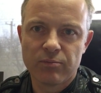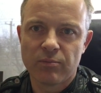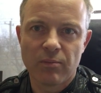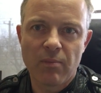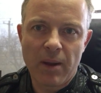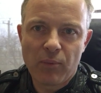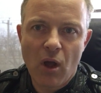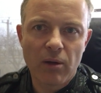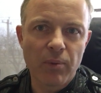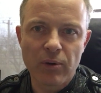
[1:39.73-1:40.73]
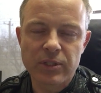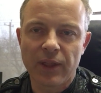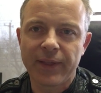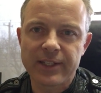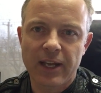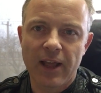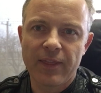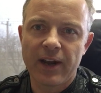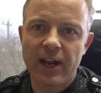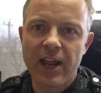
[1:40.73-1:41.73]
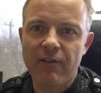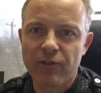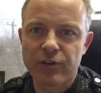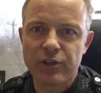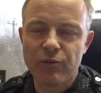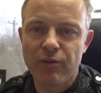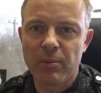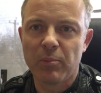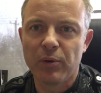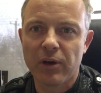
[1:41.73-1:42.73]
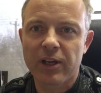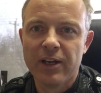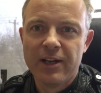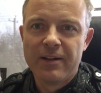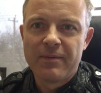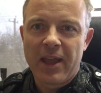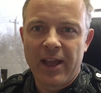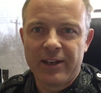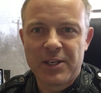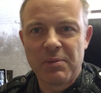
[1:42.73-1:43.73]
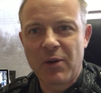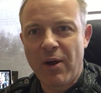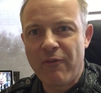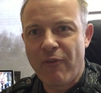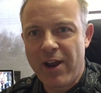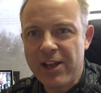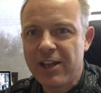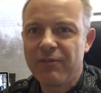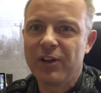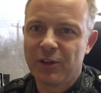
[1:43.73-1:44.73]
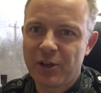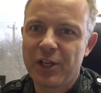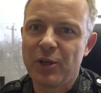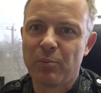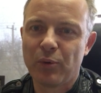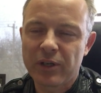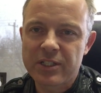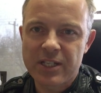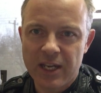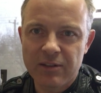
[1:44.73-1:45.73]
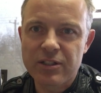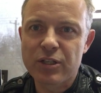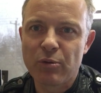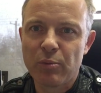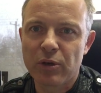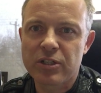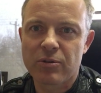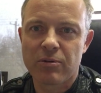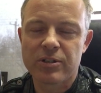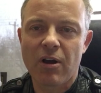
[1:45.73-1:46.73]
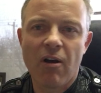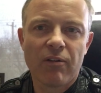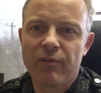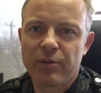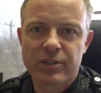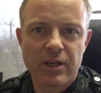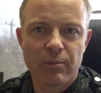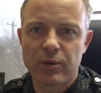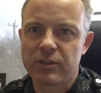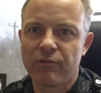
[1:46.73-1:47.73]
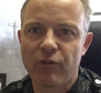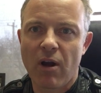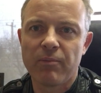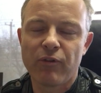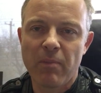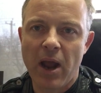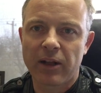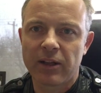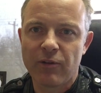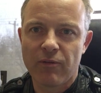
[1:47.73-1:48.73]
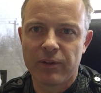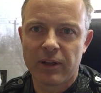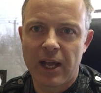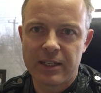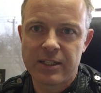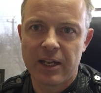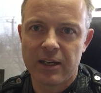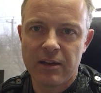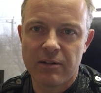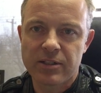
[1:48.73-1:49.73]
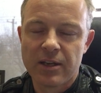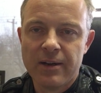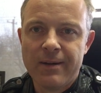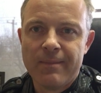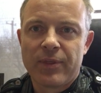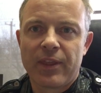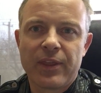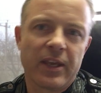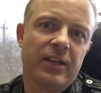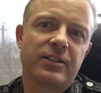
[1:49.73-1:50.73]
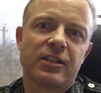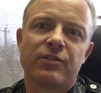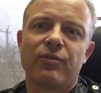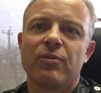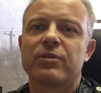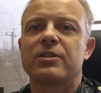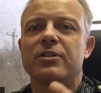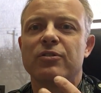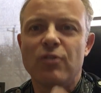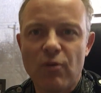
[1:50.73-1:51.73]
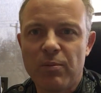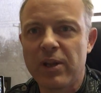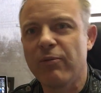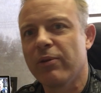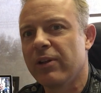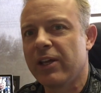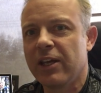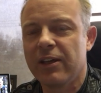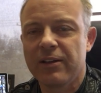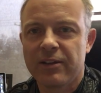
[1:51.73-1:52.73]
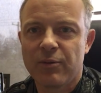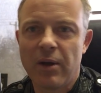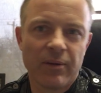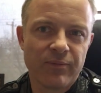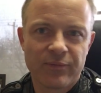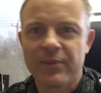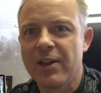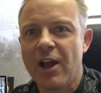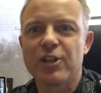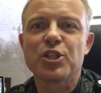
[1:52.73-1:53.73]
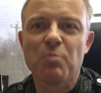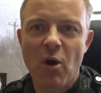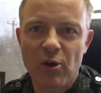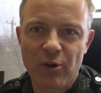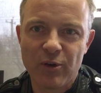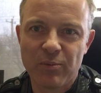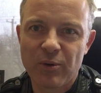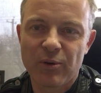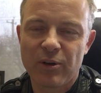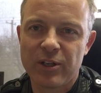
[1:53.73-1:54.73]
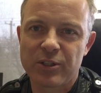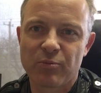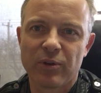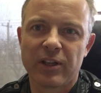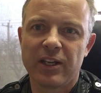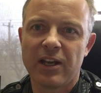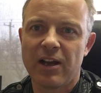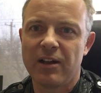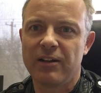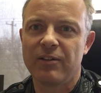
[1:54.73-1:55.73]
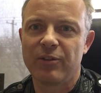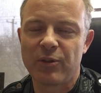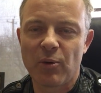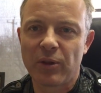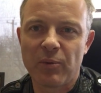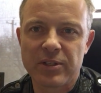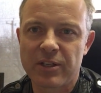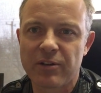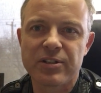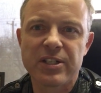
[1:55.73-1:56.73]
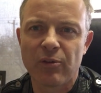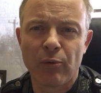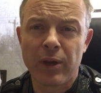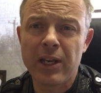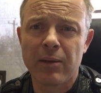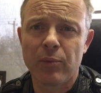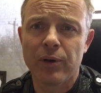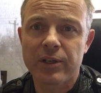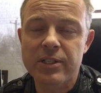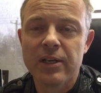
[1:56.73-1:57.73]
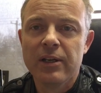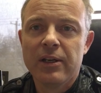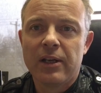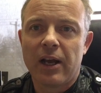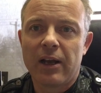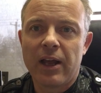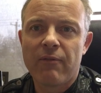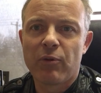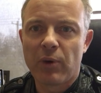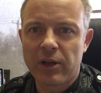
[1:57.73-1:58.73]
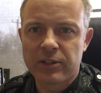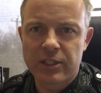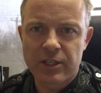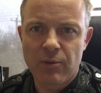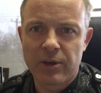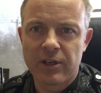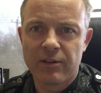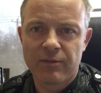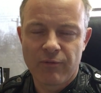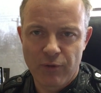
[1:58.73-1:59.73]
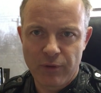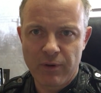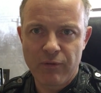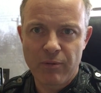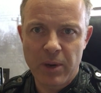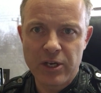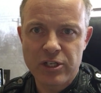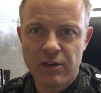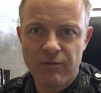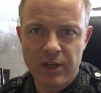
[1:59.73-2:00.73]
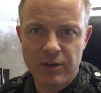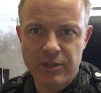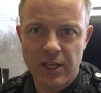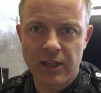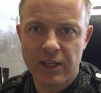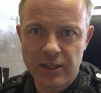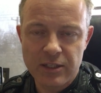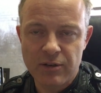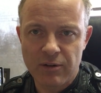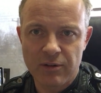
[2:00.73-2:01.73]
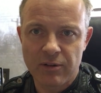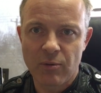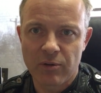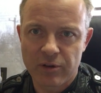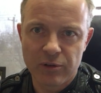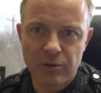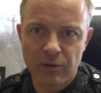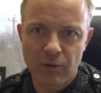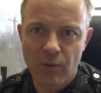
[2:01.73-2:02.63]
my blog posts and things like that than I ever do from a book. And to be quite frank, if you look at your book sales through bookstores, all of those numbers have dropped dramatically over the last 10 years. The thing is folks, nobody really, well, a small group is really the only ones that are still reading books. Everyone else is going for their information to videos like this or Google or